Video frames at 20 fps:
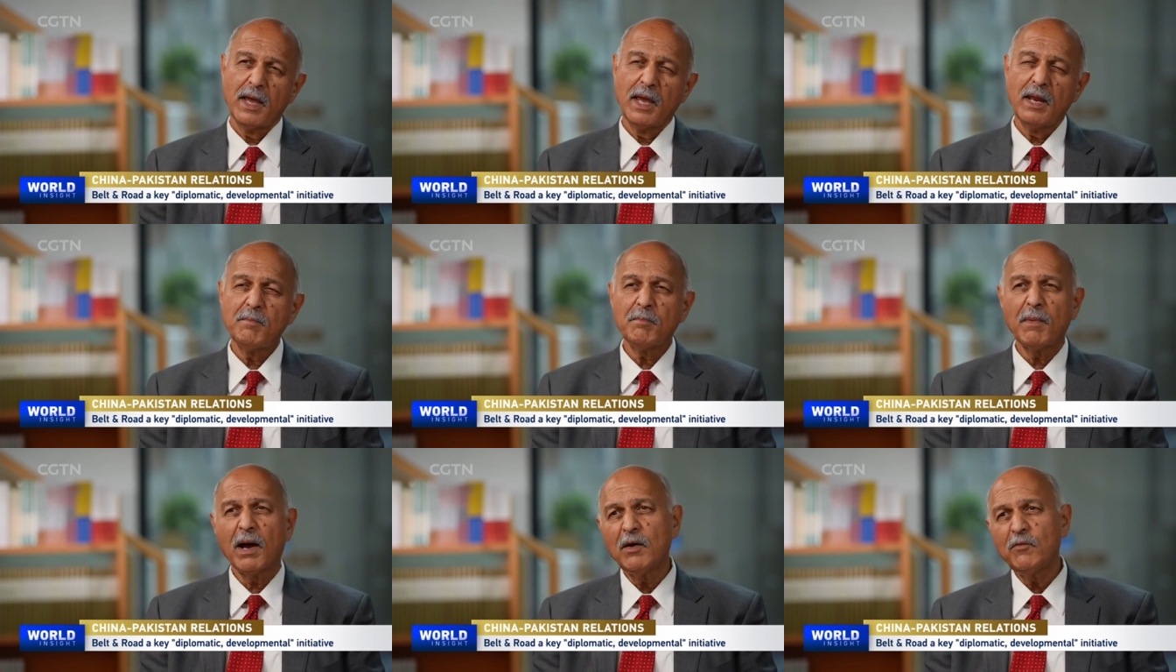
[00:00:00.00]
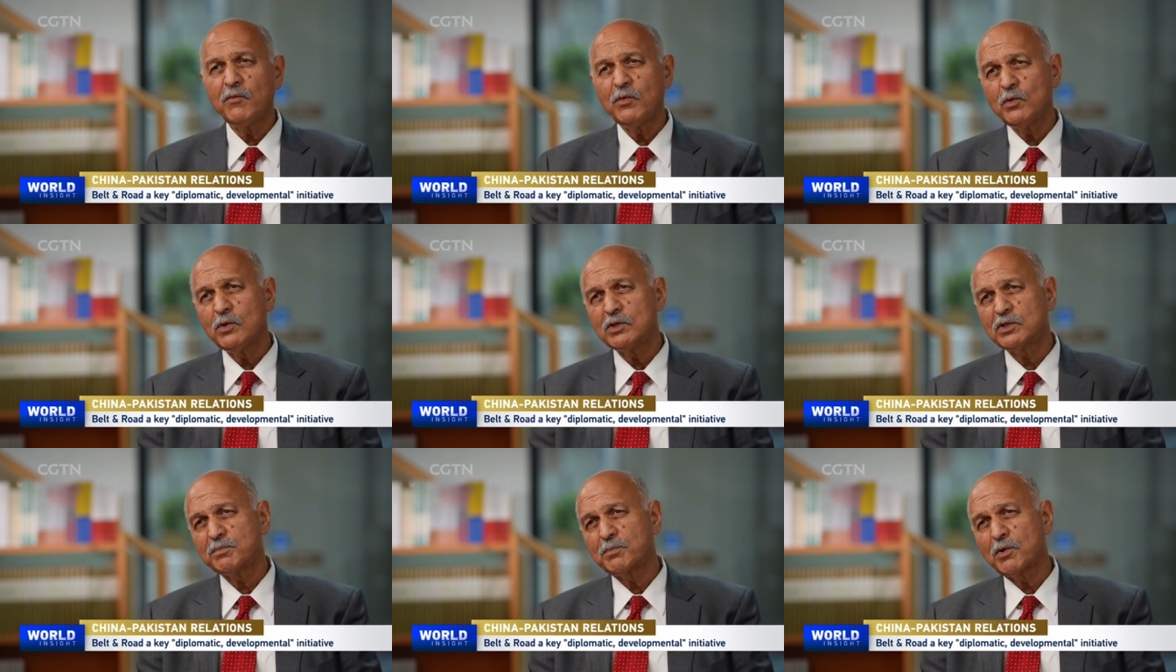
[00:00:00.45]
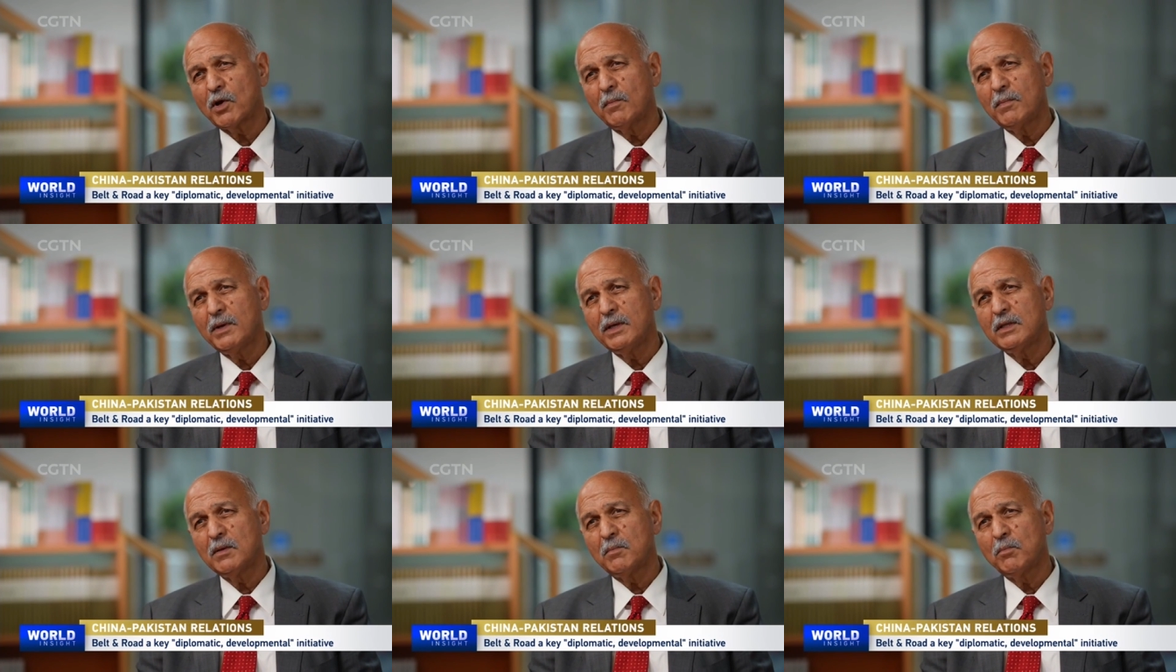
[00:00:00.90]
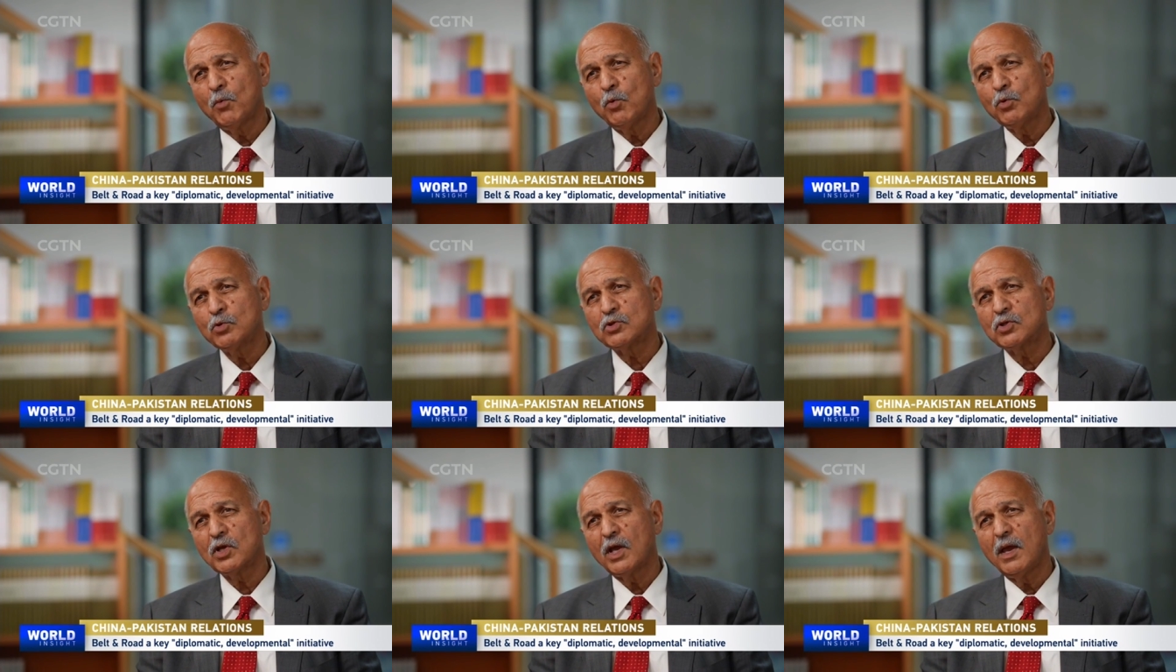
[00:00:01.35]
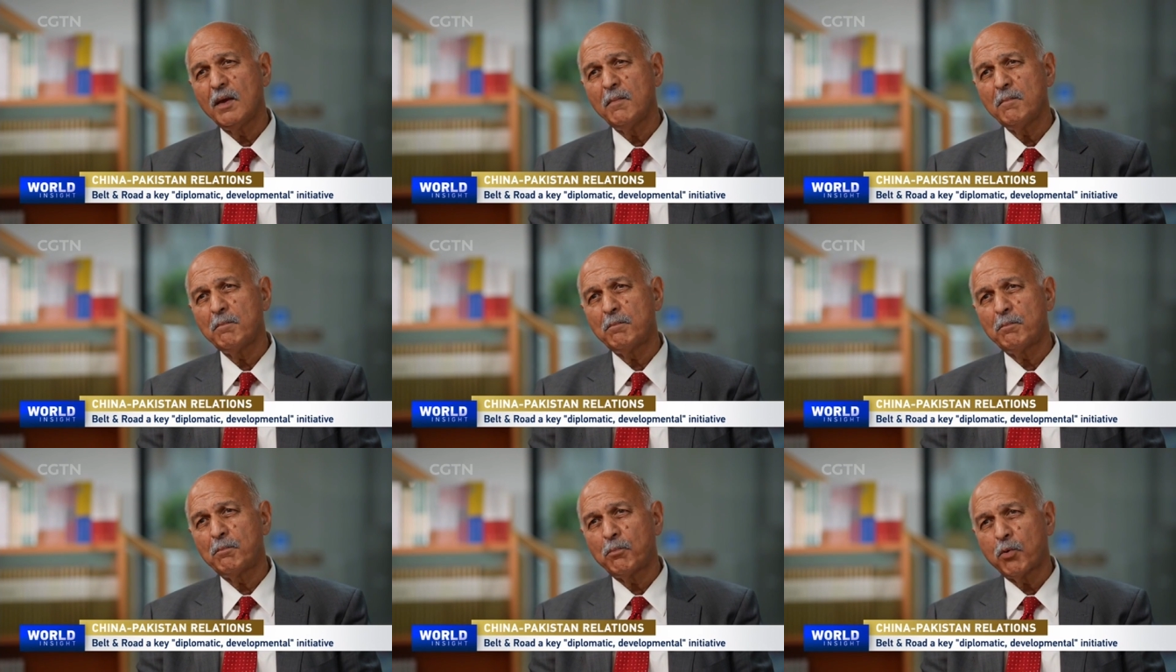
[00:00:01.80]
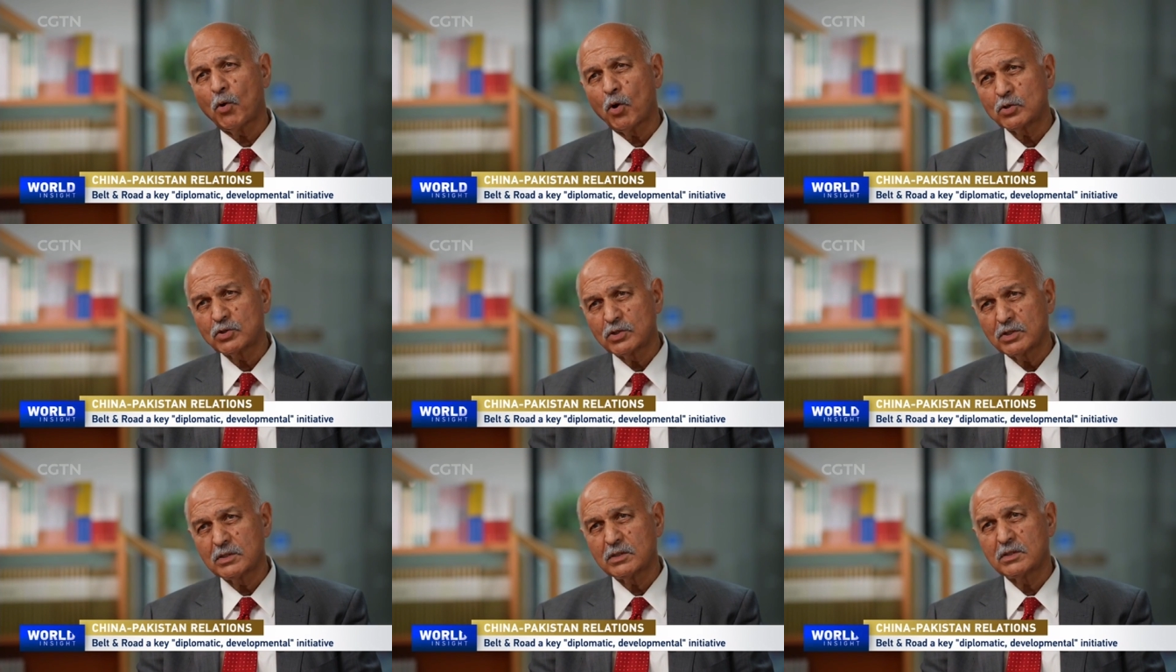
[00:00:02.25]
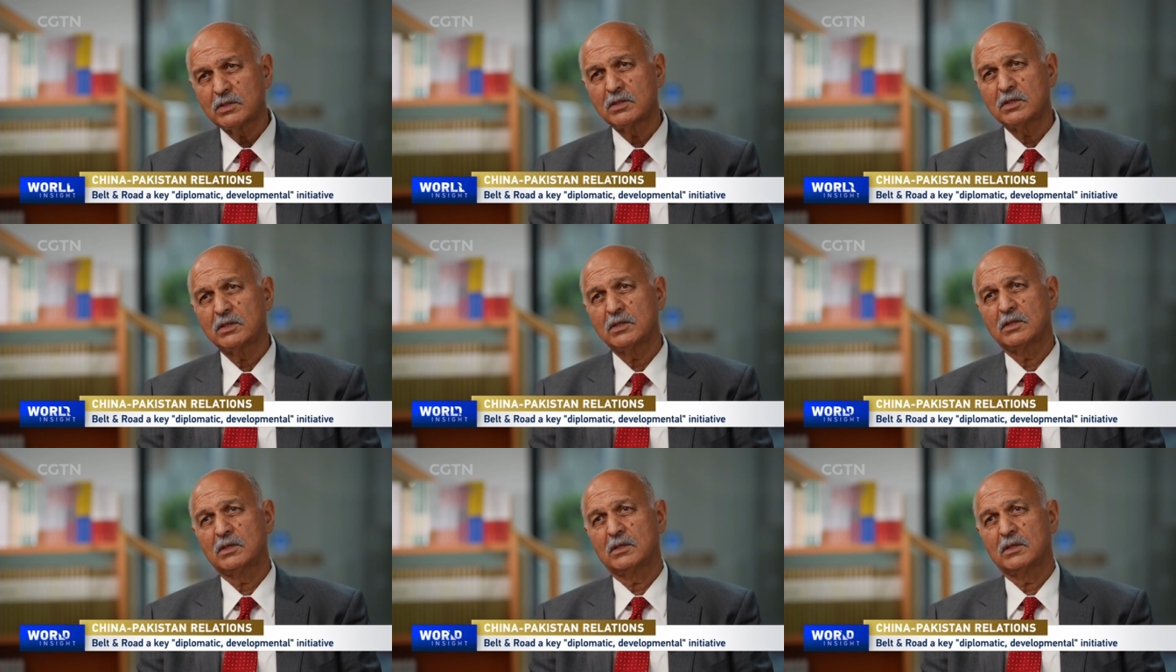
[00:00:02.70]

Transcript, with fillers: in my view, is probably the most important